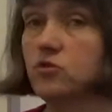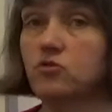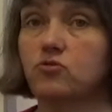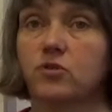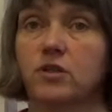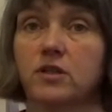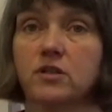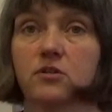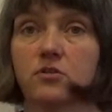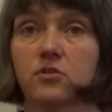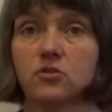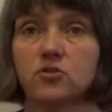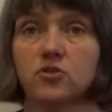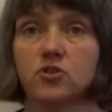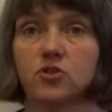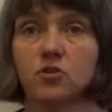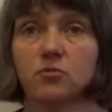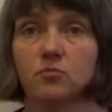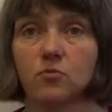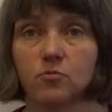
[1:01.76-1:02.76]
to trick a
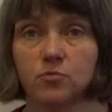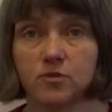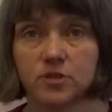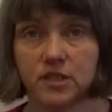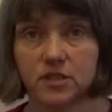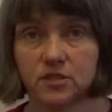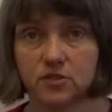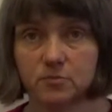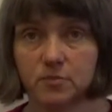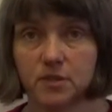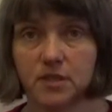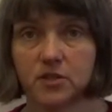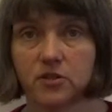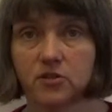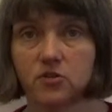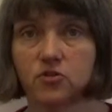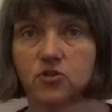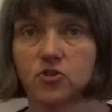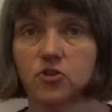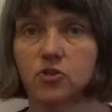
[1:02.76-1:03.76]
consumer or pretend to be a
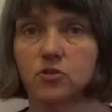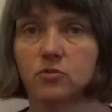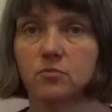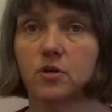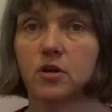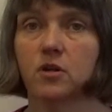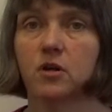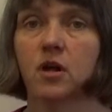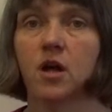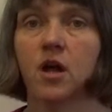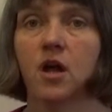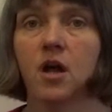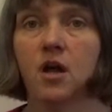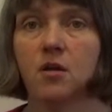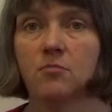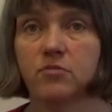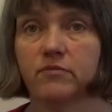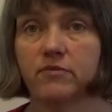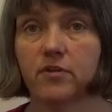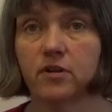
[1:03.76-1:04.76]
consumer,
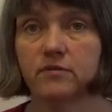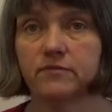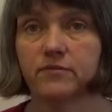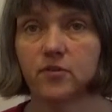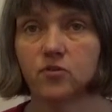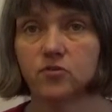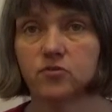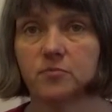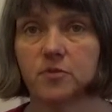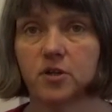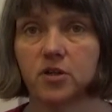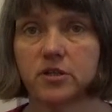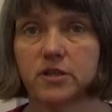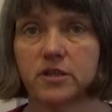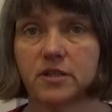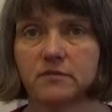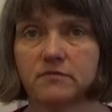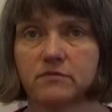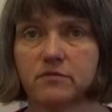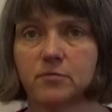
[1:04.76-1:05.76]
provide false
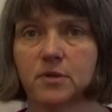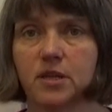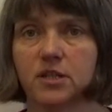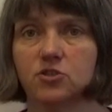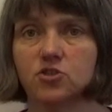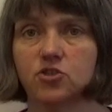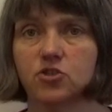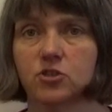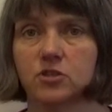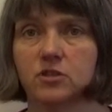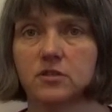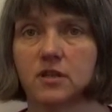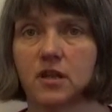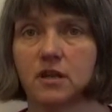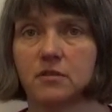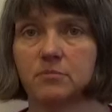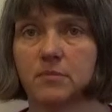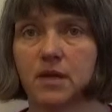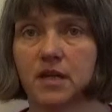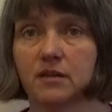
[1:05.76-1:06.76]
market information,
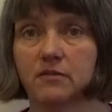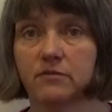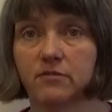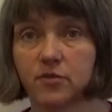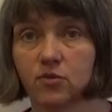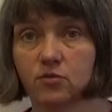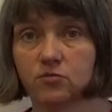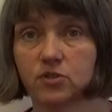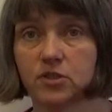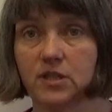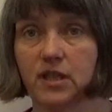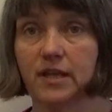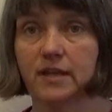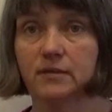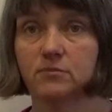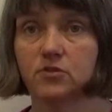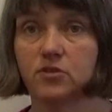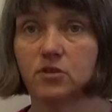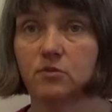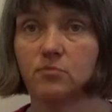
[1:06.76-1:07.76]
and make false
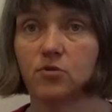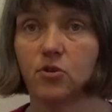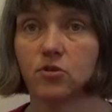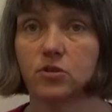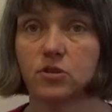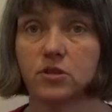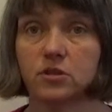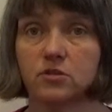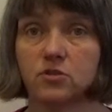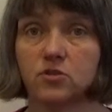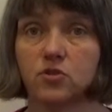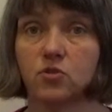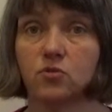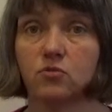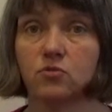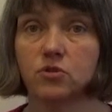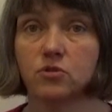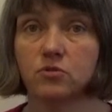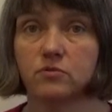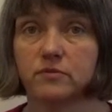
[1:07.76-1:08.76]
claims that a product can
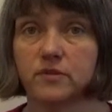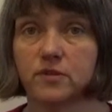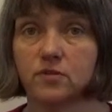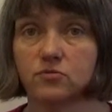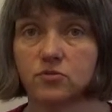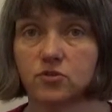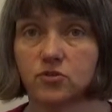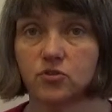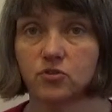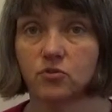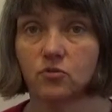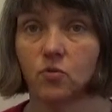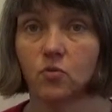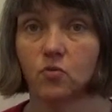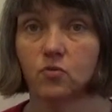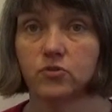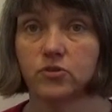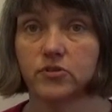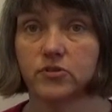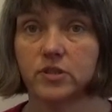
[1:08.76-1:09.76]
cure you of illness
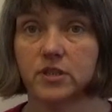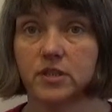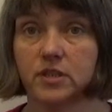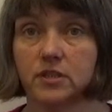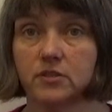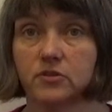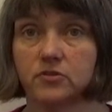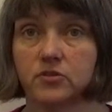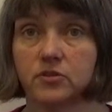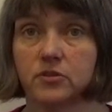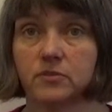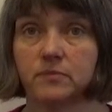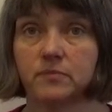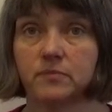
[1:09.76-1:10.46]
or disease.